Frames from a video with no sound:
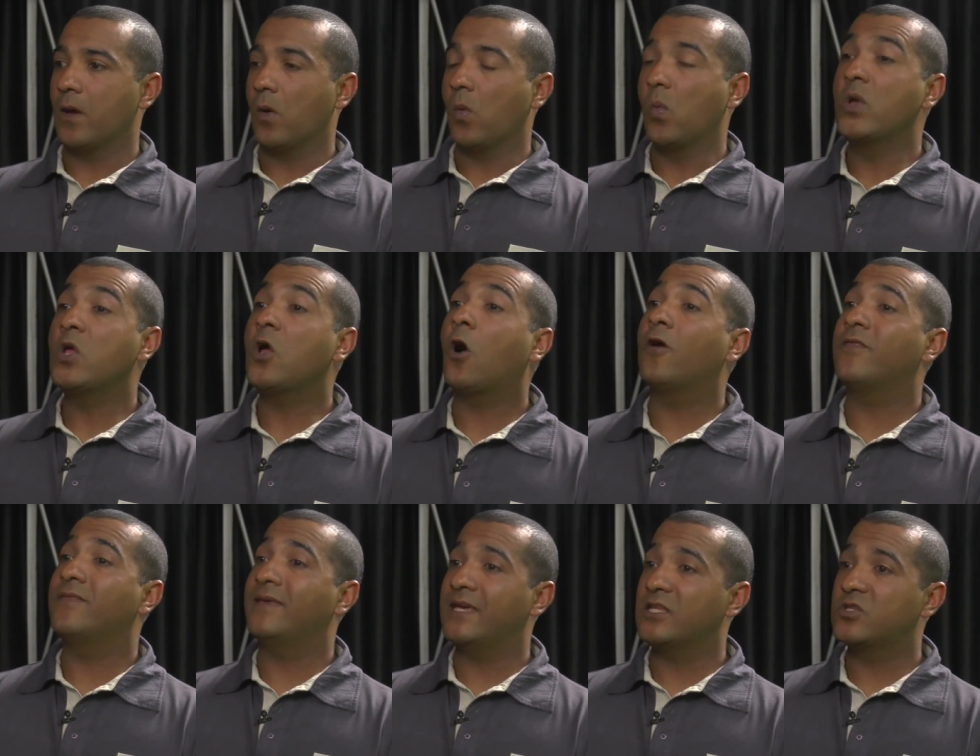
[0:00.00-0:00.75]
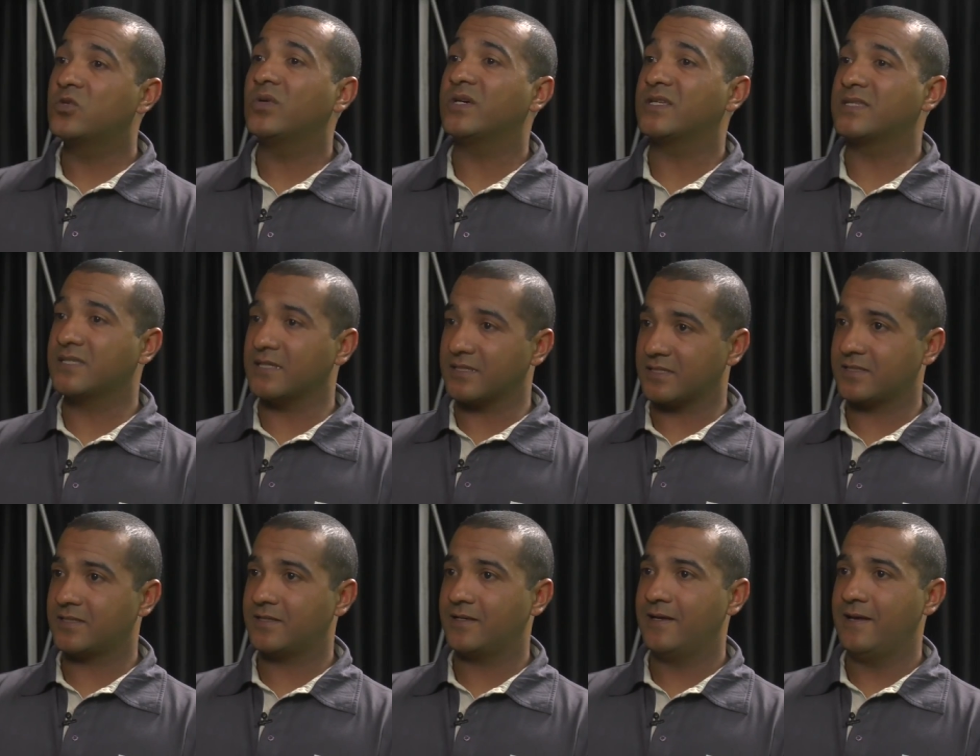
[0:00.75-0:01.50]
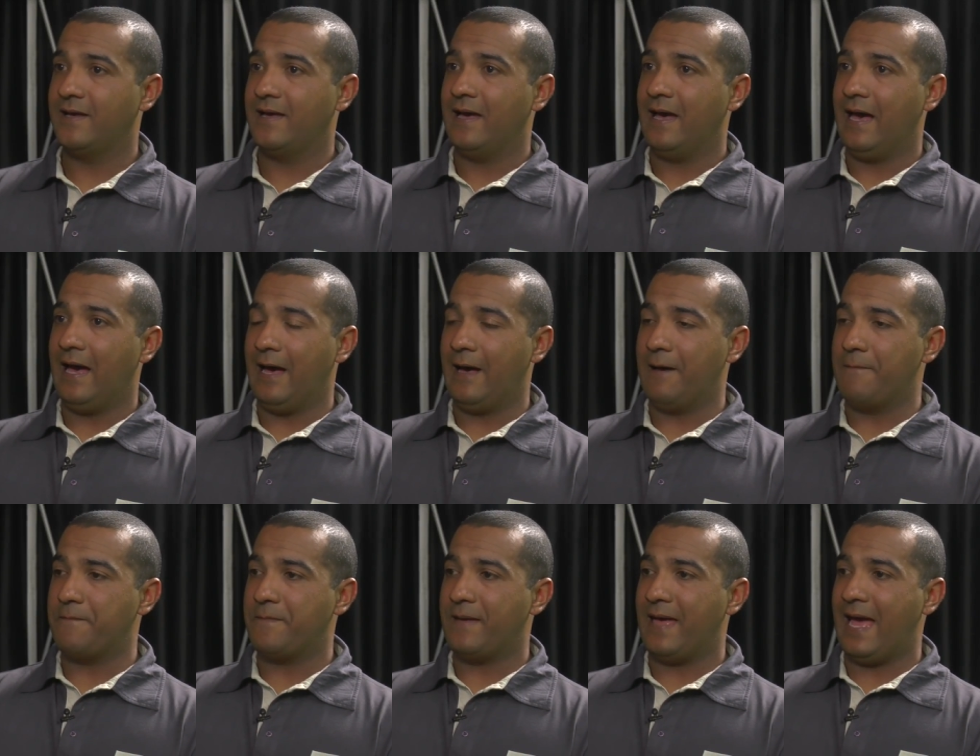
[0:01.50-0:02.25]
We are there to assist,
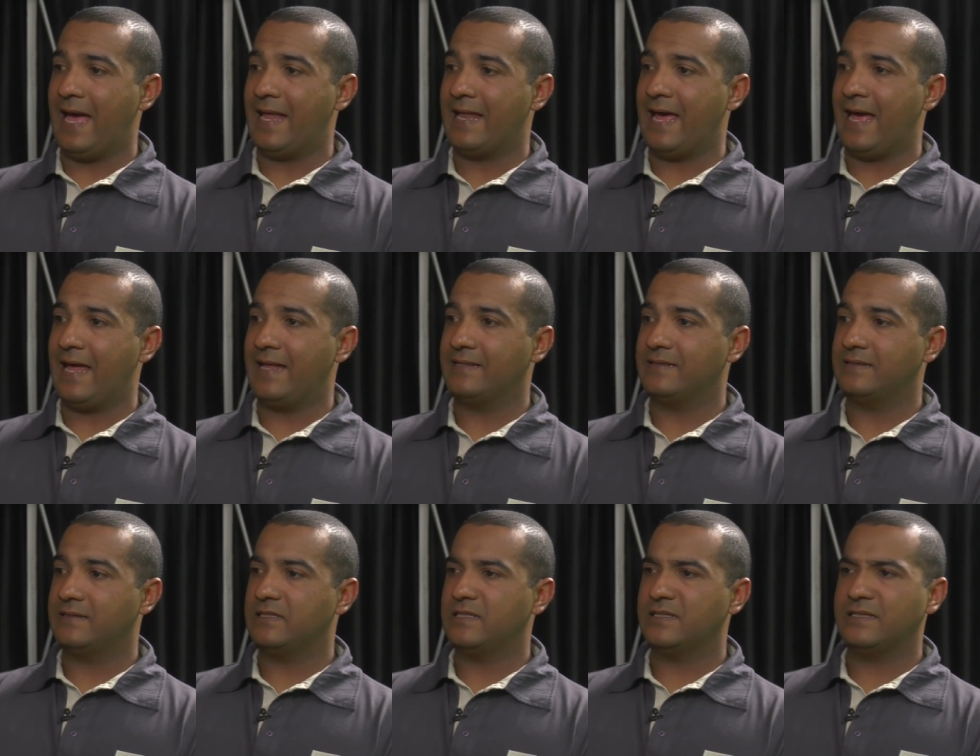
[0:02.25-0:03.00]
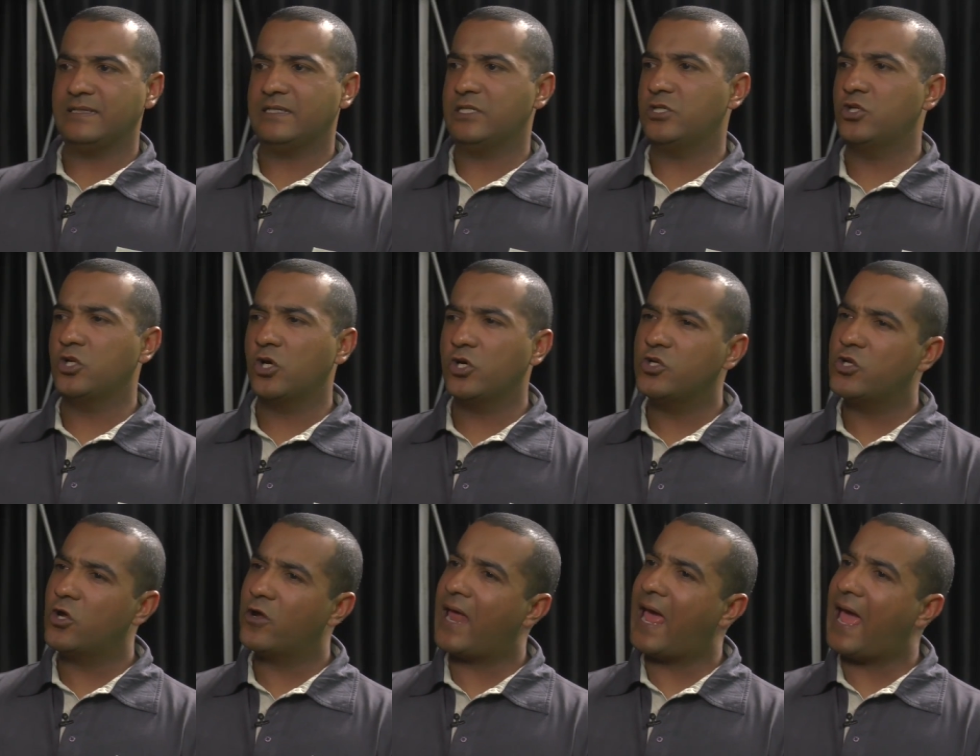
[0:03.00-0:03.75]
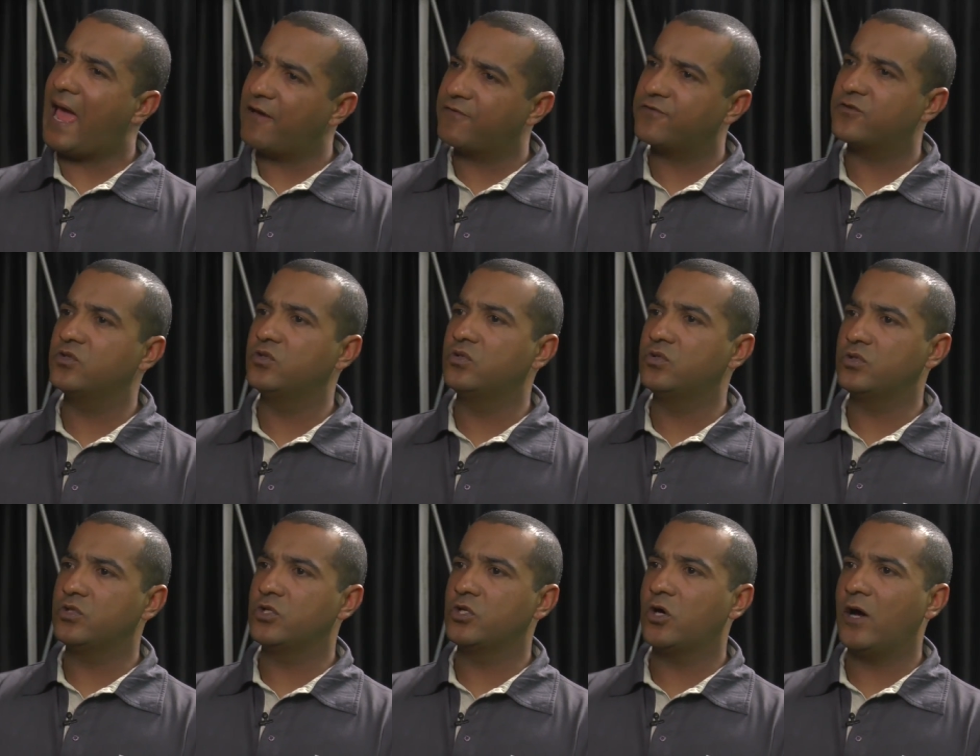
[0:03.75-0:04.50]
and you know, you don't have to,
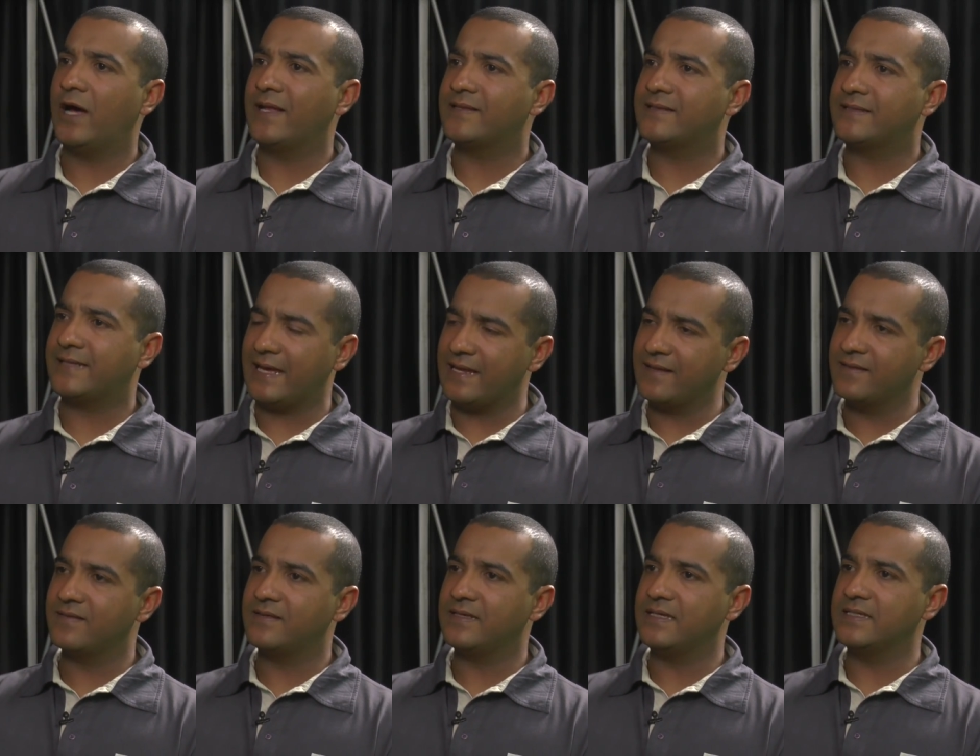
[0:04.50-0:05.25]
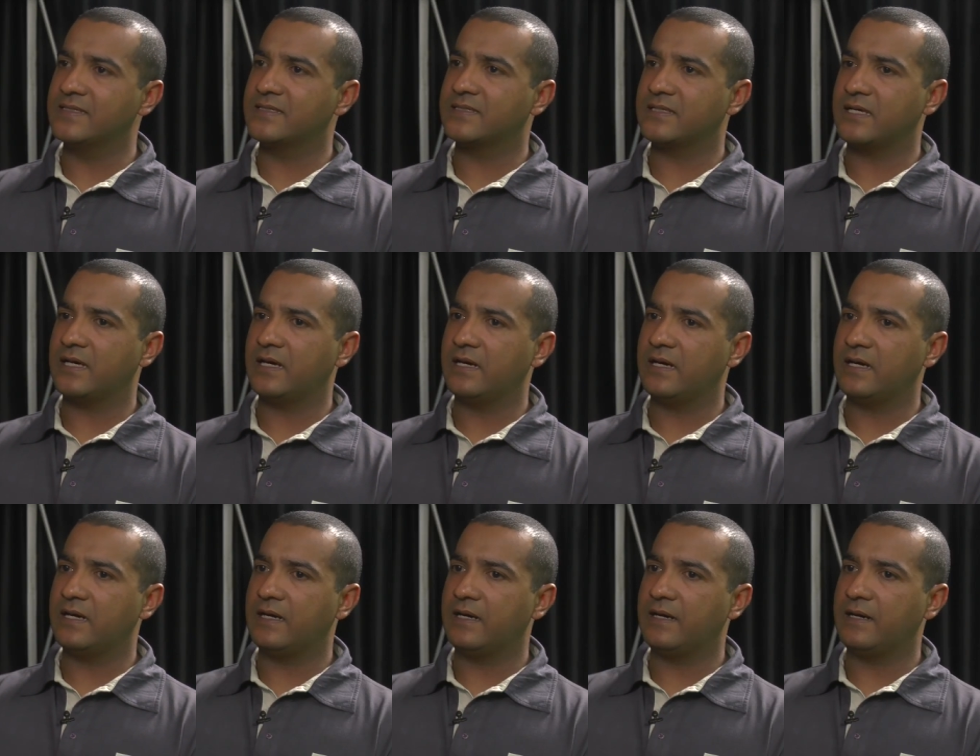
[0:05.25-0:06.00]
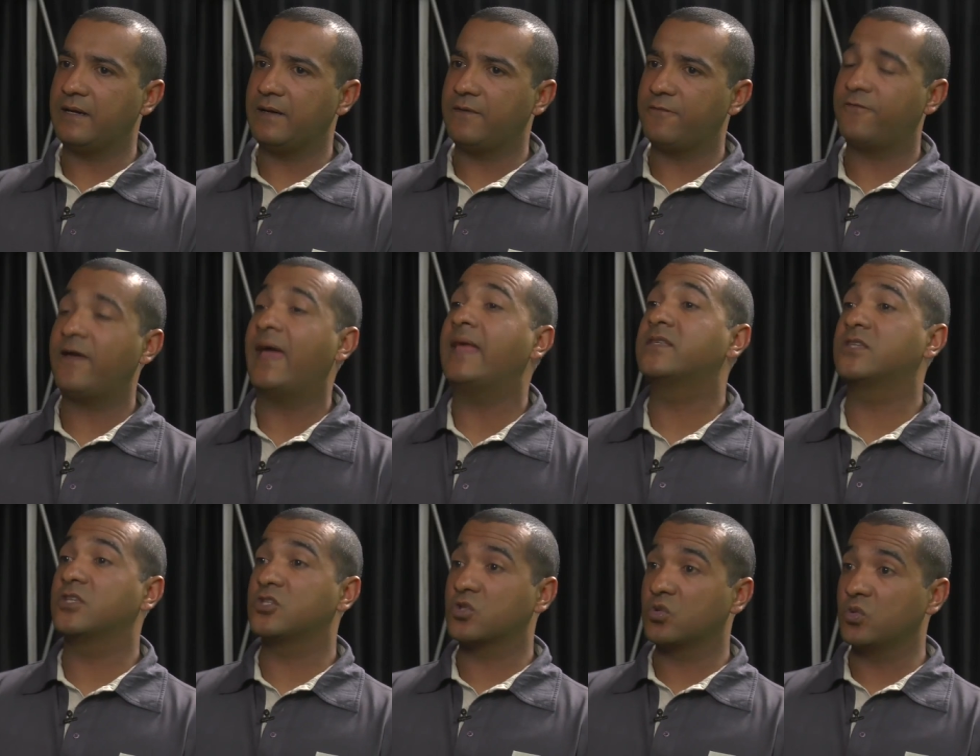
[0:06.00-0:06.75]
you know, attend these
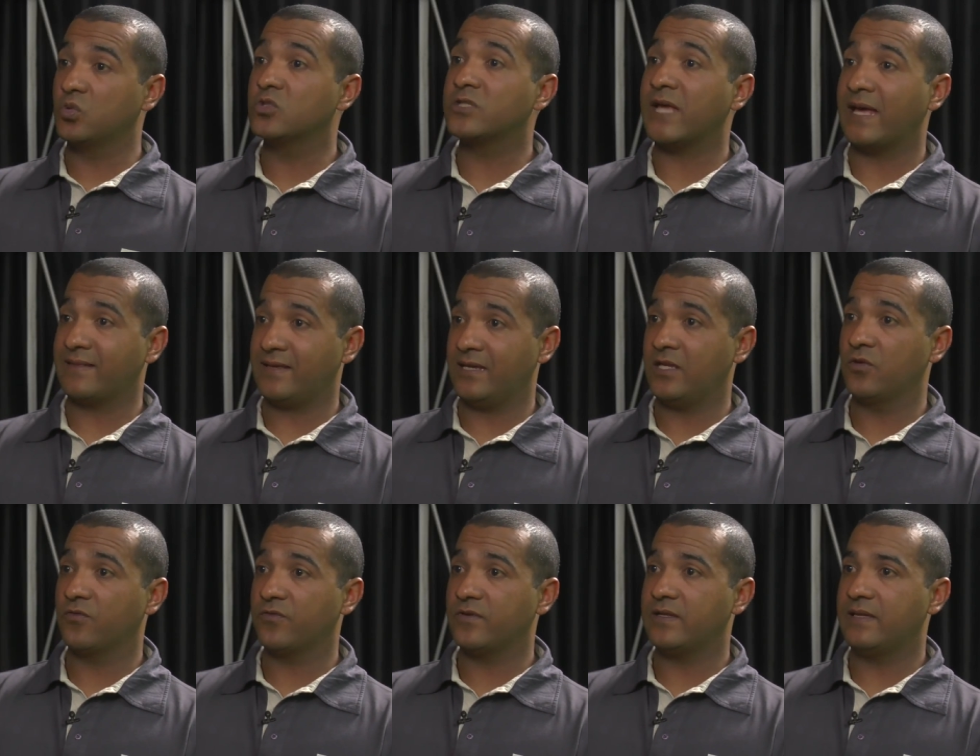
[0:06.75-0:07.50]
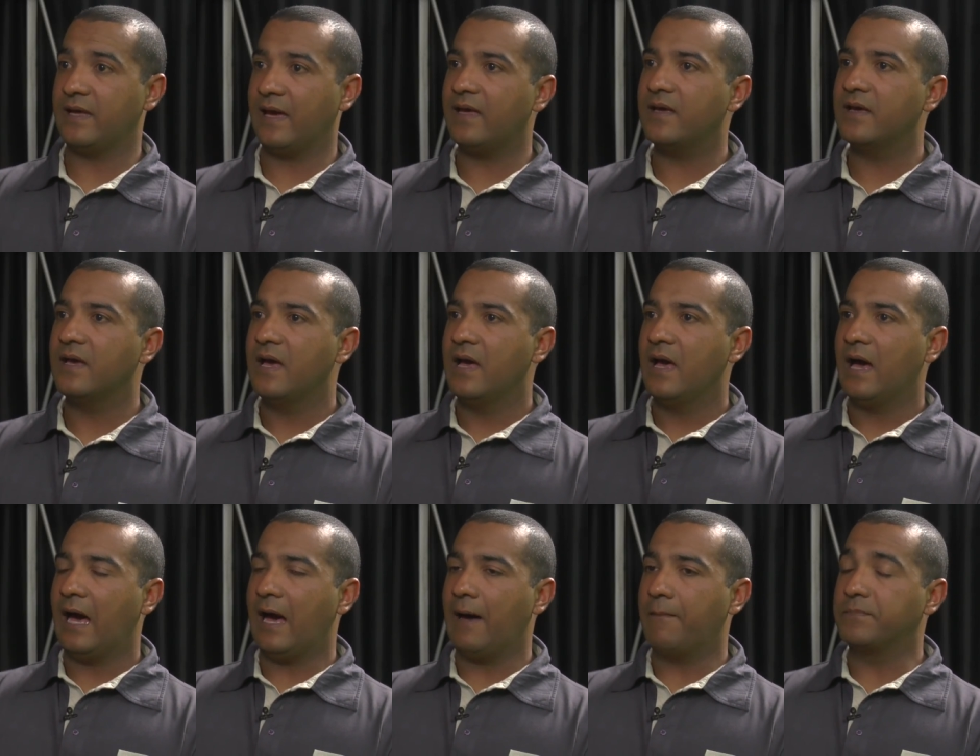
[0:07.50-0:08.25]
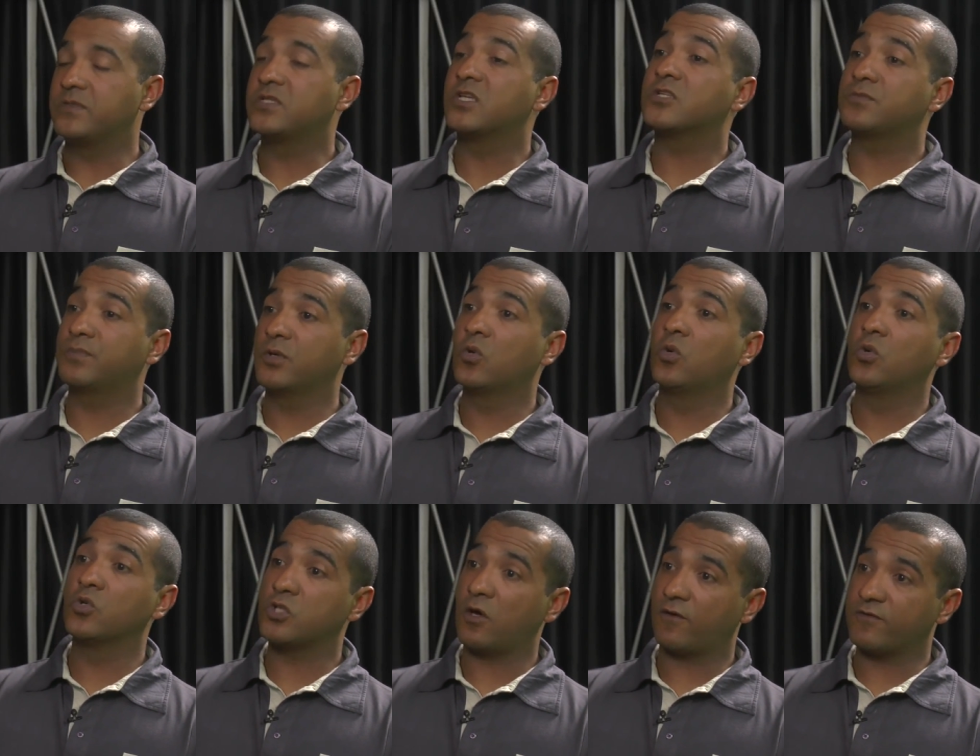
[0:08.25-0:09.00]
fancy schools at the end of the day just
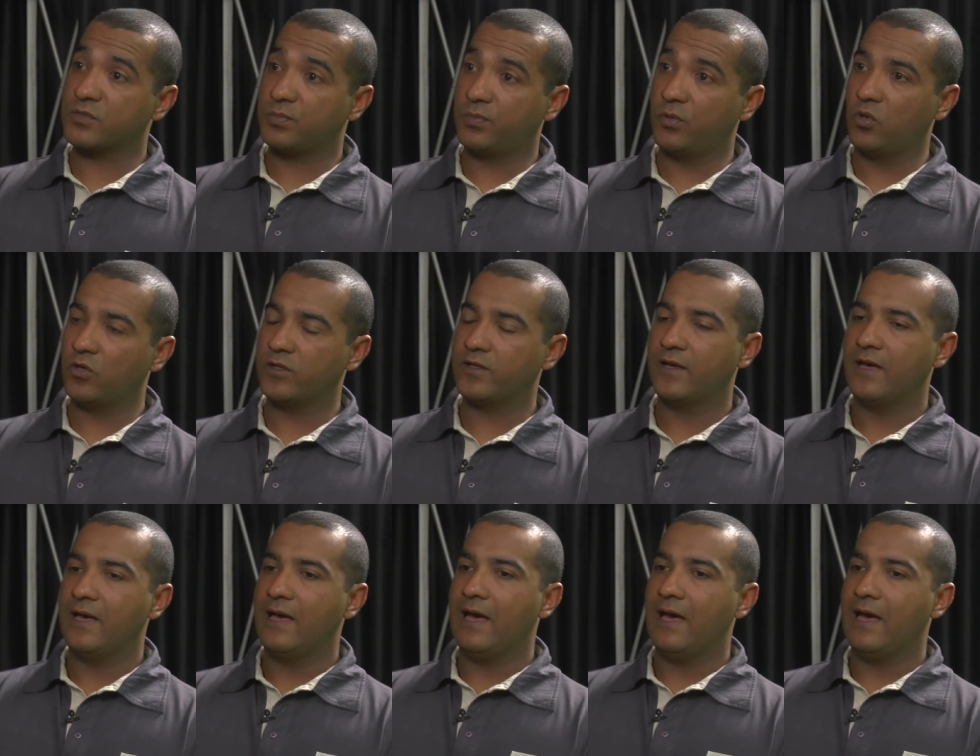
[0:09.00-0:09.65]
because of sport.